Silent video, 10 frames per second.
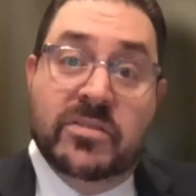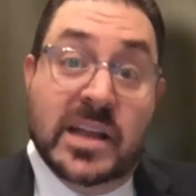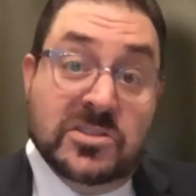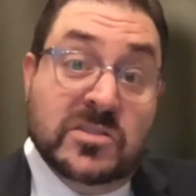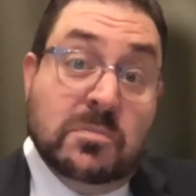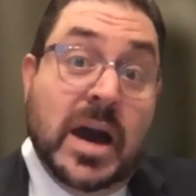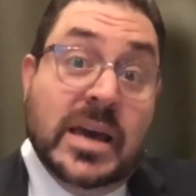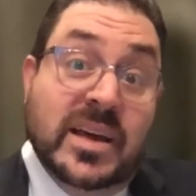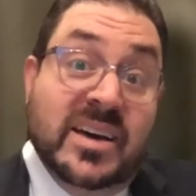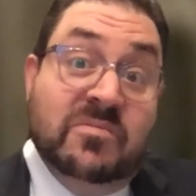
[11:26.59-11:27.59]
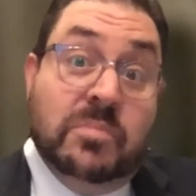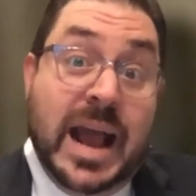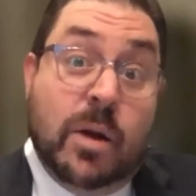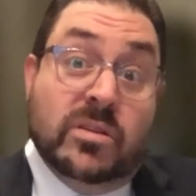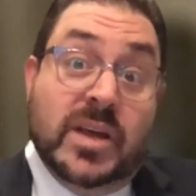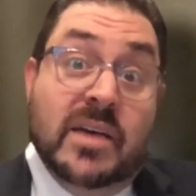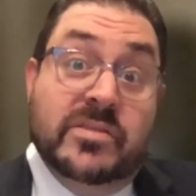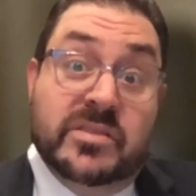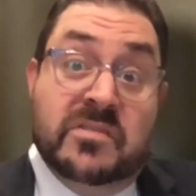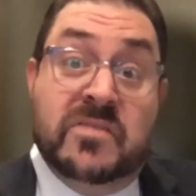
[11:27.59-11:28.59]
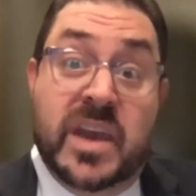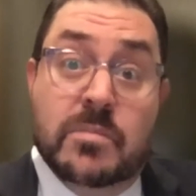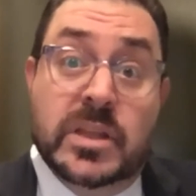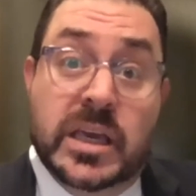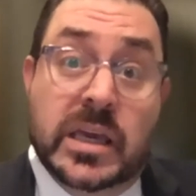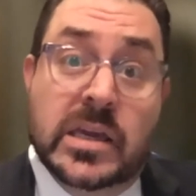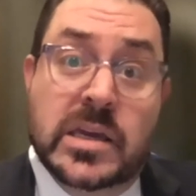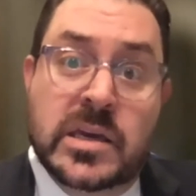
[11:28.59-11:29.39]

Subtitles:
not just my life, but our lives as a family